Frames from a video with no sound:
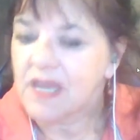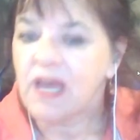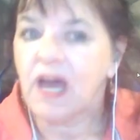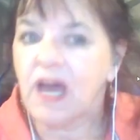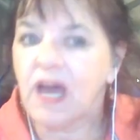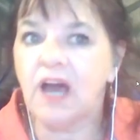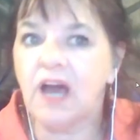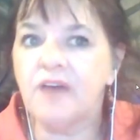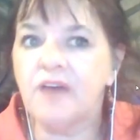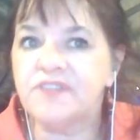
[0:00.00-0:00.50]

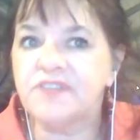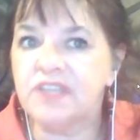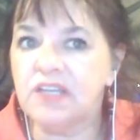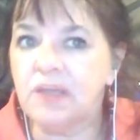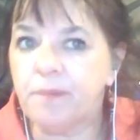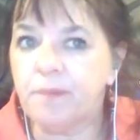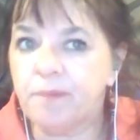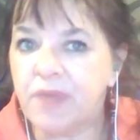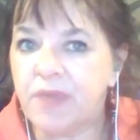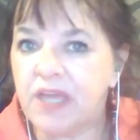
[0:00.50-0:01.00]
I've seen
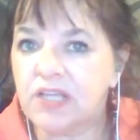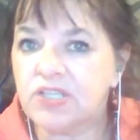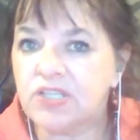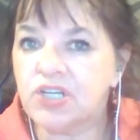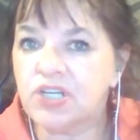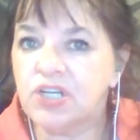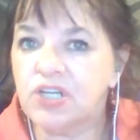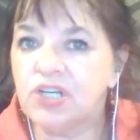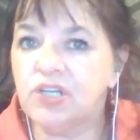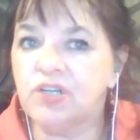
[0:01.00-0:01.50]
a
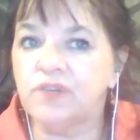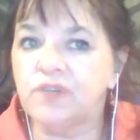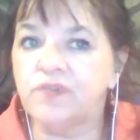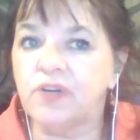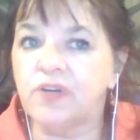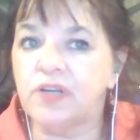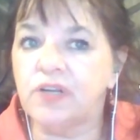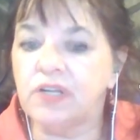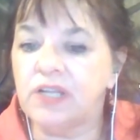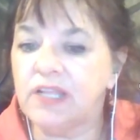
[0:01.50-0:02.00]
picture of
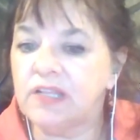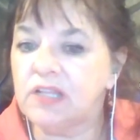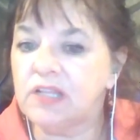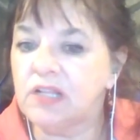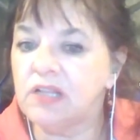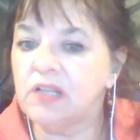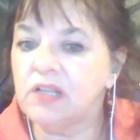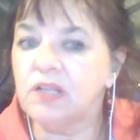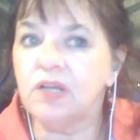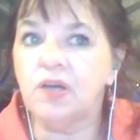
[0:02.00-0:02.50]
a
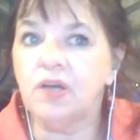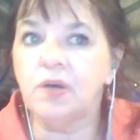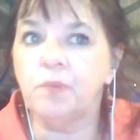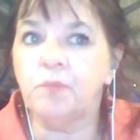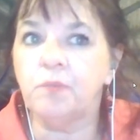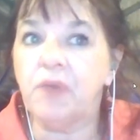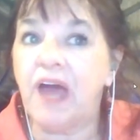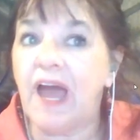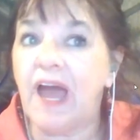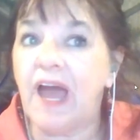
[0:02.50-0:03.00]
little,
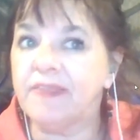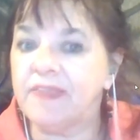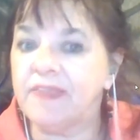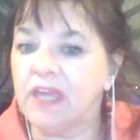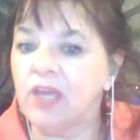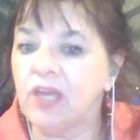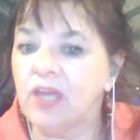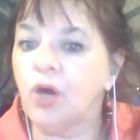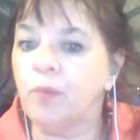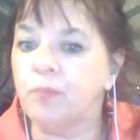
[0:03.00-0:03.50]
I
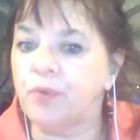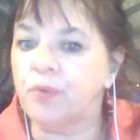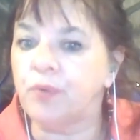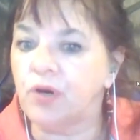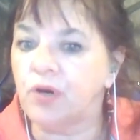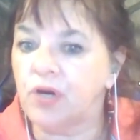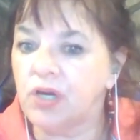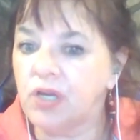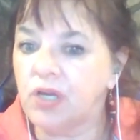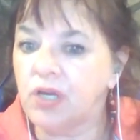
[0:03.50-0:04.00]
think a
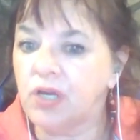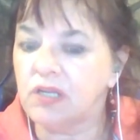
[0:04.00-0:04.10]
boy.